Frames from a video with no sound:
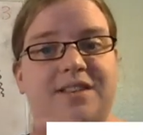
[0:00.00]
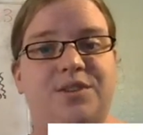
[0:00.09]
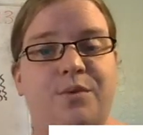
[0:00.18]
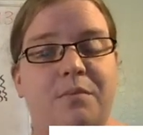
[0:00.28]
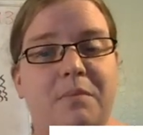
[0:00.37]

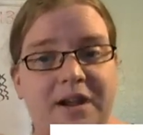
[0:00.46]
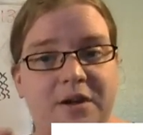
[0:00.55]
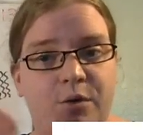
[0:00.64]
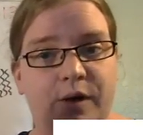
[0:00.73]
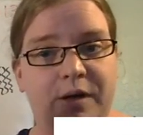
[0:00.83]
So a
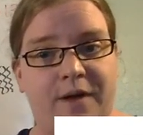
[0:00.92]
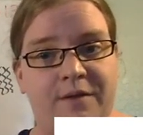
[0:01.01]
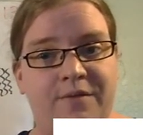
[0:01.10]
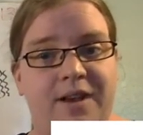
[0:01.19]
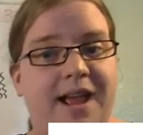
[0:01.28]
microwave
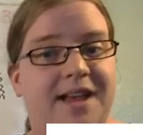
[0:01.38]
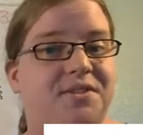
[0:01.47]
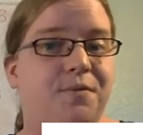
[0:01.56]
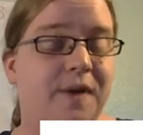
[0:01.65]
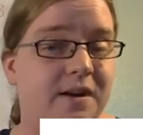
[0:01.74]
oven has
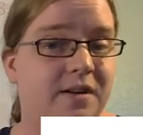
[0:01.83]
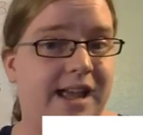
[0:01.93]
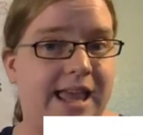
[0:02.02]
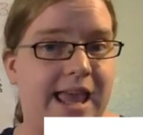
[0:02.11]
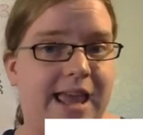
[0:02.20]
a
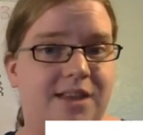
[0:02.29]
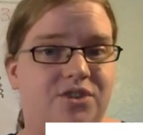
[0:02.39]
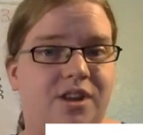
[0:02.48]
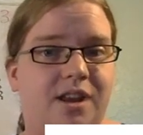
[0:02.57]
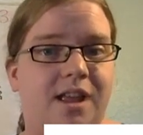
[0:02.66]
Faraday
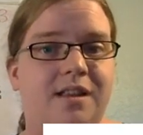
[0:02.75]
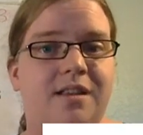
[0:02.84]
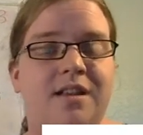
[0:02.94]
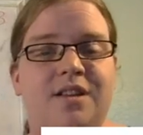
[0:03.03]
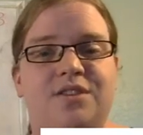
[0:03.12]
cage in it,
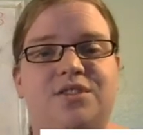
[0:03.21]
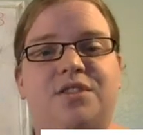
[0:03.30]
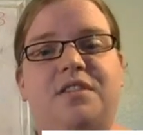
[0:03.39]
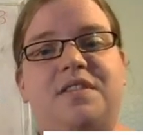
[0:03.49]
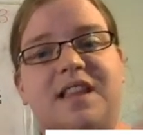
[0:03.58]
so
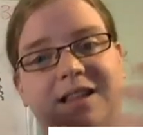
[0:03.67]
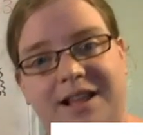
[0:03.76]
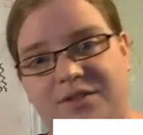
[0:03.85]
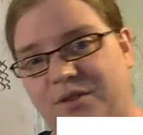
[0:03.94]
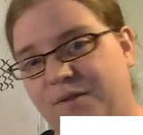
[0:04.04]
that the
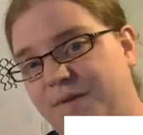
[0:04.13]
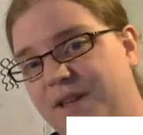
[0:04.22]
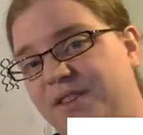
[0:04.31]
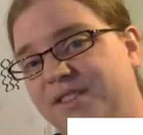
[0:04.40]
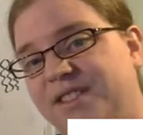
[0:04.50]
electric
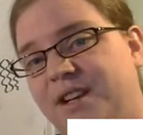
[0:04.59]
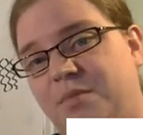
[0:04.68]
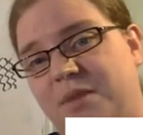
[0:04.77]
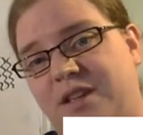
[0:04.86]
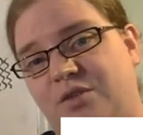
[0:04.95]
fields that are
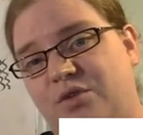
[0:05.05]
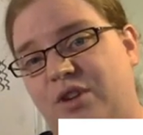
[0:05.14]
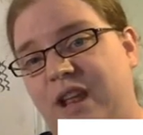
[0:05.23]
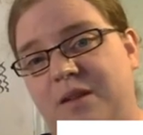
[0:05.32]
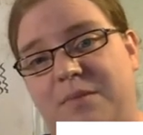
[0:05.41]
being
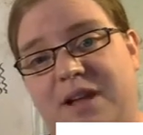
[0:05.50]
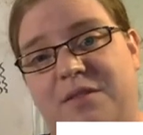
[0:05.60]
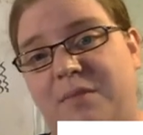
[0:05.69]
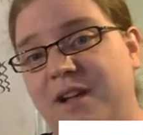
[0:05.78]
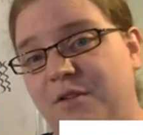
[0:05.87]
created by the
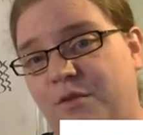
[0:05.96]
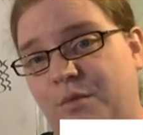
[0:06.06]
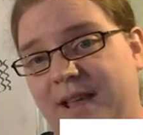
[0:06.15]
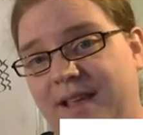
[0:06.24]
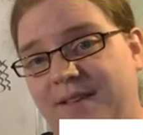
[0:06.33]

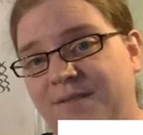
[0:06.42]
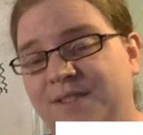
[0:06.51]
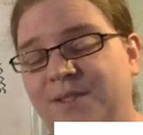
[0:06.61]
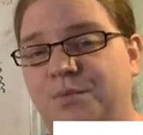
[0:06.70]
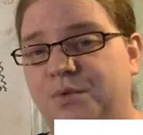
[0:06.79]

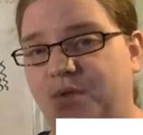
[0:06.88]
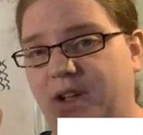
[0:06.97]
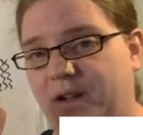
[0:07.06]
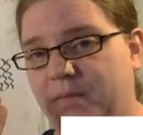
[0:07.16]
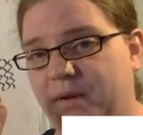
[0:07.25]
microwaves, which we'll
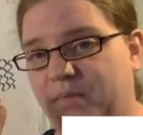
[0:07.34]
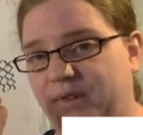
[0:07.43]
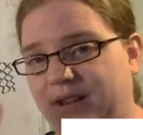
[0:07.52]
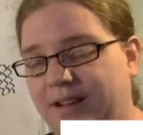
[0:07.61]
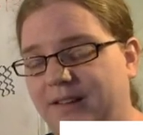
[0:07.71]
talk about
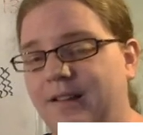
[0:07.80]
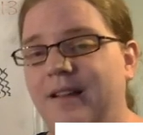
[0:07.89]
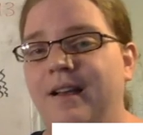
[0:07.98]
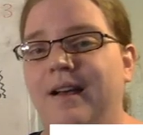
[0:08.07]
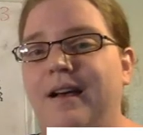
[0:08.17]
more later,
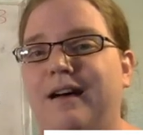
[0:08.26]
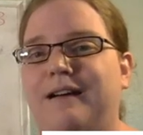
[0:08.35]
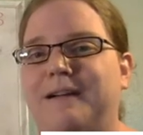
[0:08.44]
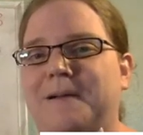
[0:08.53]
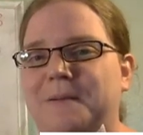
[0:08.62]

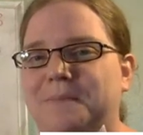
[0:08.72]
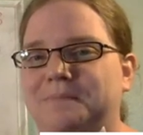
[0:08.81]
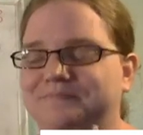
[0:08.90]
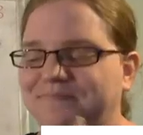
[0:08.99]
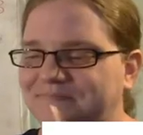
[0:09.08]

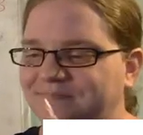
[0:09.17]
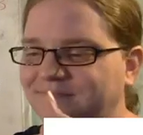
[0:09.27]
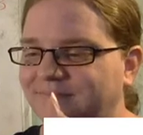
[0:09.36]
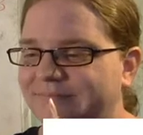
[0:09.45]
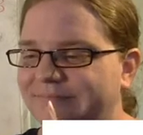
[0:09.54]
I
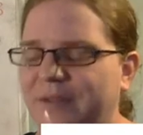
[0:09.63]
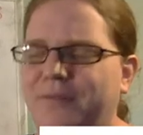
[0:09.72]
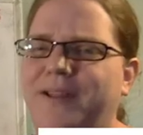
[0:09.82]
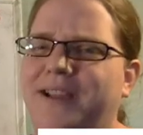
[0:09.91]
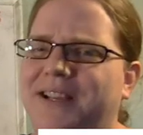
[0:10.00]

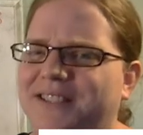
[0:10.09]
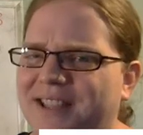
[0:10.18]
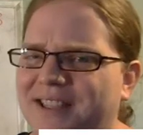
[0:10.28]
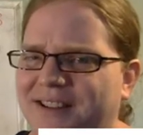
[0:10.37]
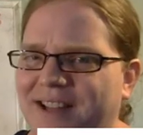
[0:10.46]
feel like I say
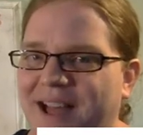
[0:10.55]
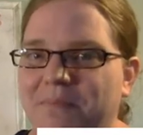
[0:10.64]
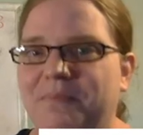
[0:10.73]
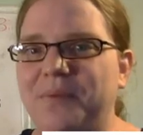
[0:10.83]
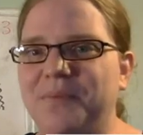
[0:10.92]
that a lot,
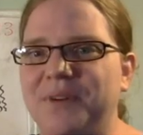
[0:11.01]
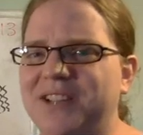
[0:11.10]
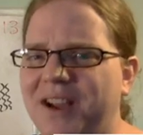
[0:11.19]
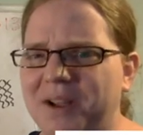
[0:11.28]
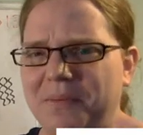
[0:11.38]
but we
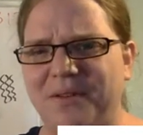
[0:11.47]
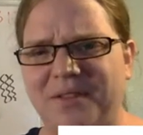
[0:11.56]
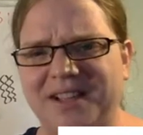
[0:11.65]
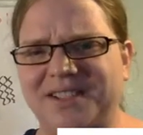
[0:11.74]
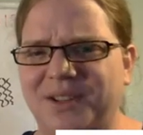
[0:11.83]
talk about
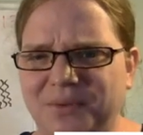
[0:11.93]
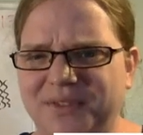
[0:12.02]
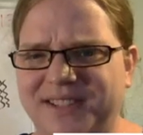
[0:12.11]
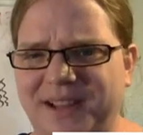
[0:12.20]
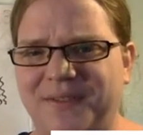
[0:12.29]
lots of cool
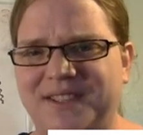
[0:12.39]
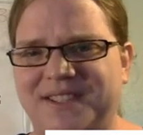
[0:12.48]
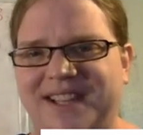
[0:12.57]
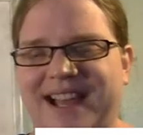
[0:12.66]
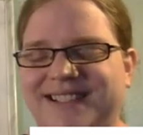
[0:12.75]
stuff in
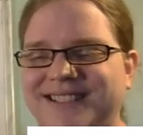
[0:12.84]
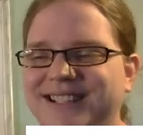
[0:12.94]
this class.